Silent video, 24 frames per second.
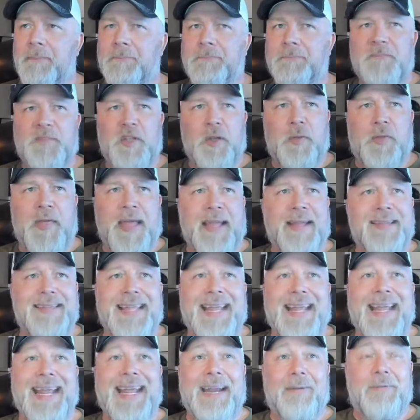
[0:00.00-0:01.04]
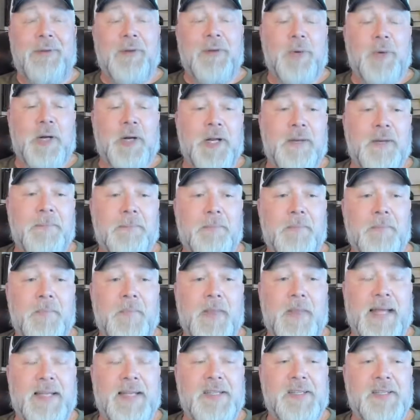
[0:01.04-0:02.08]
thanks to everyone
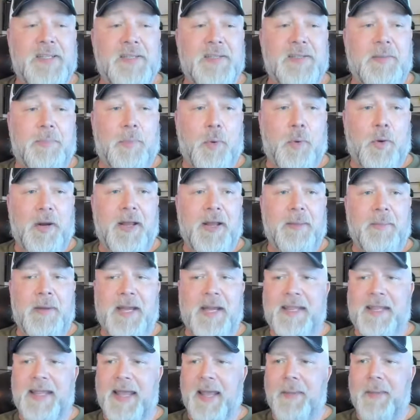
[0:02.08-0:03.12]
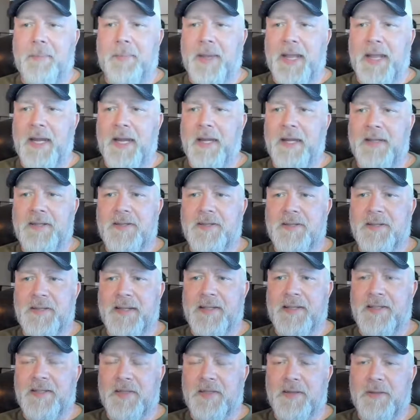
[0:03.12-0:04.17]
that's supporting my campaign.
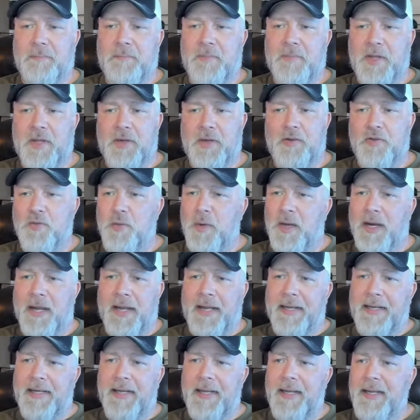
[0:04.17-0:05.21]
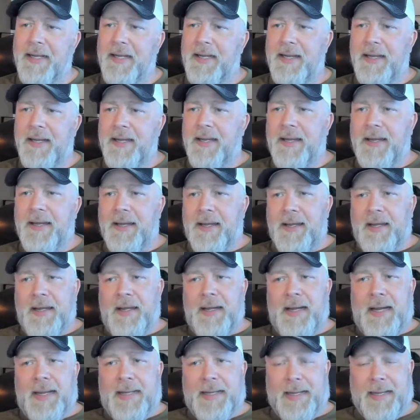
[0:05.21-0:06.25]
It's a huge one. I
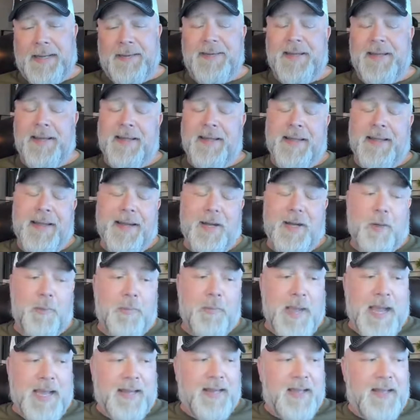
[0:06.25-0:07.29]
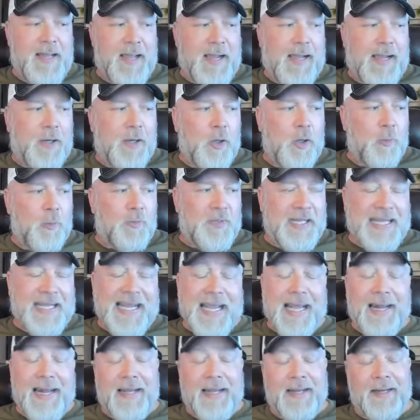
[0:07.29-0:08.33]
can't tell you how badly I hope to
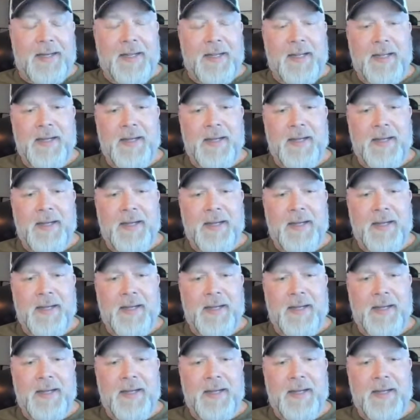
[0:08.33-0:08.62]
get in,